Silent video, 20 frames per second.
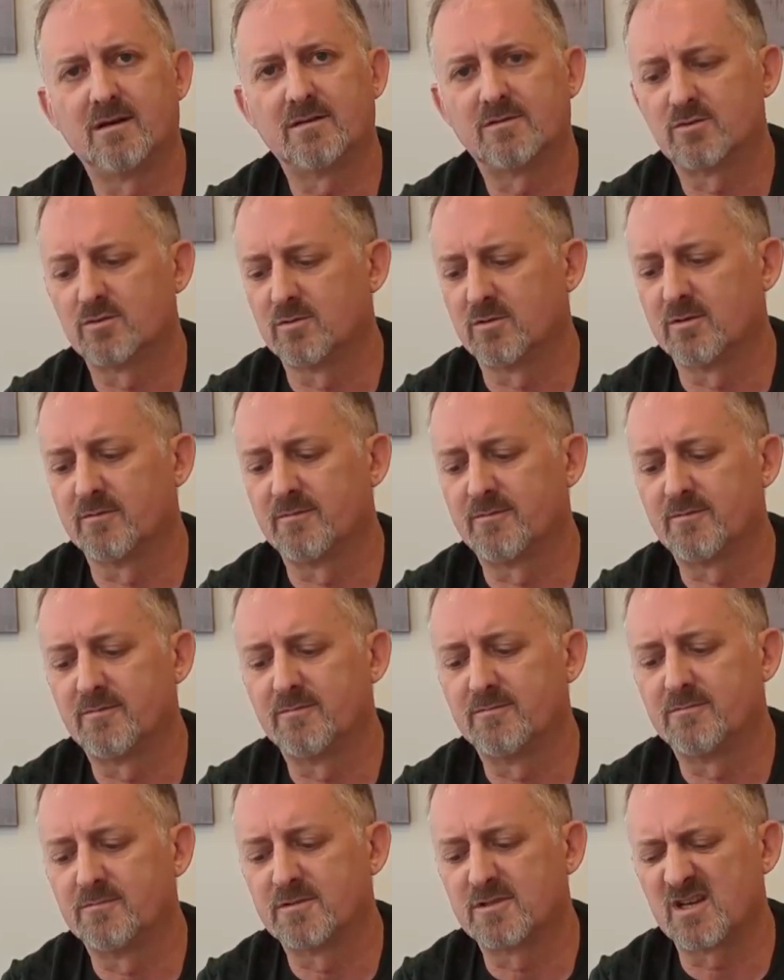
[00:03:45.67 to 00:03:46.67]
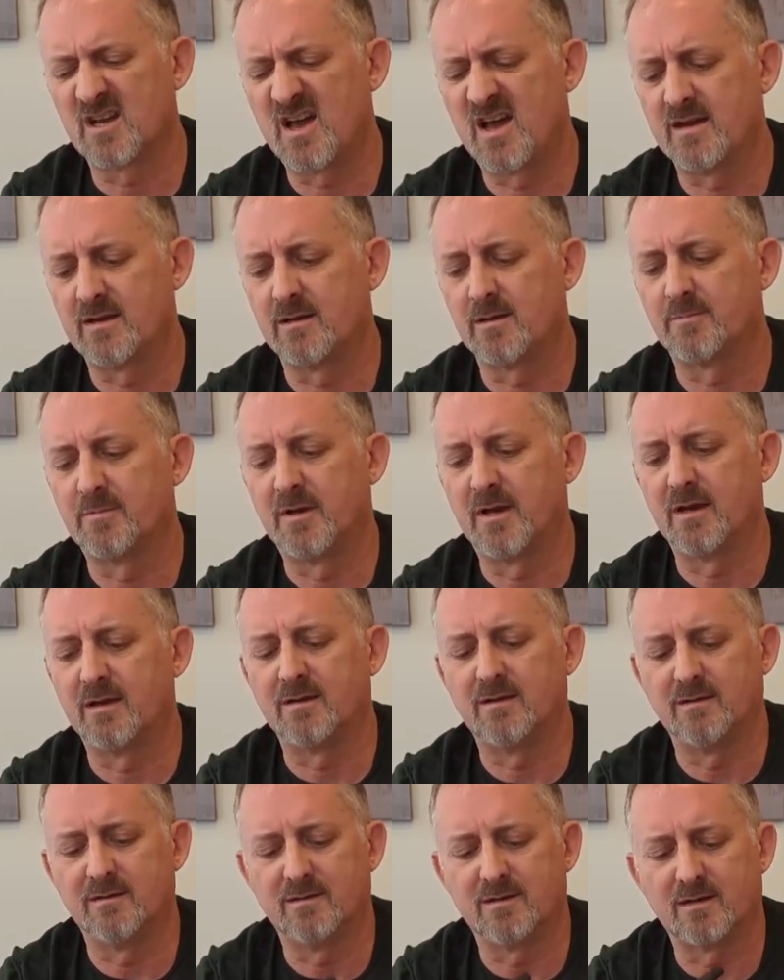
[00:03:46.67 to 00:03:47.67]
sort of slide it up and
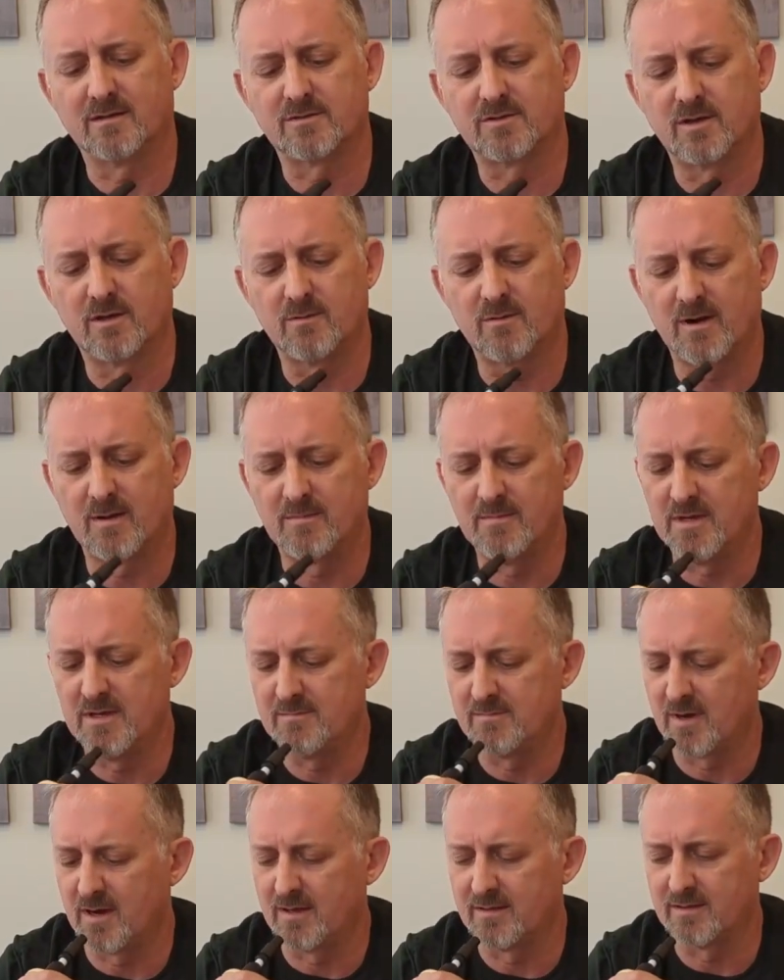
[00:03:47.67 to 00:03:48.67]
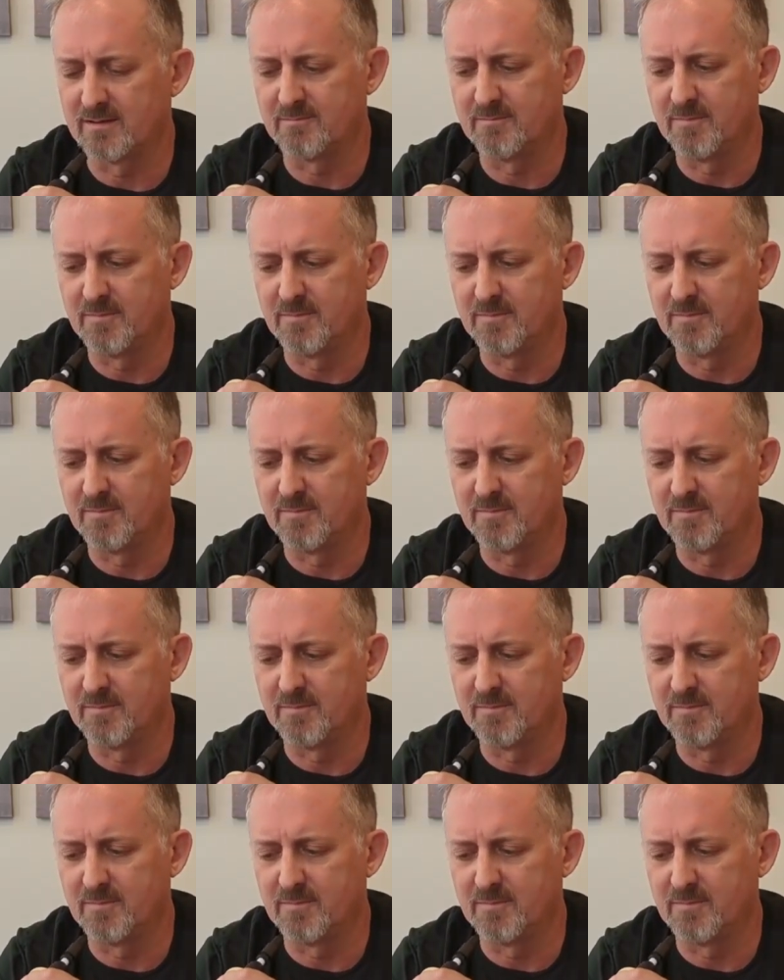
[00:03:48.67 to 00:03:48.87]
down here. And I'll show you what I mean by the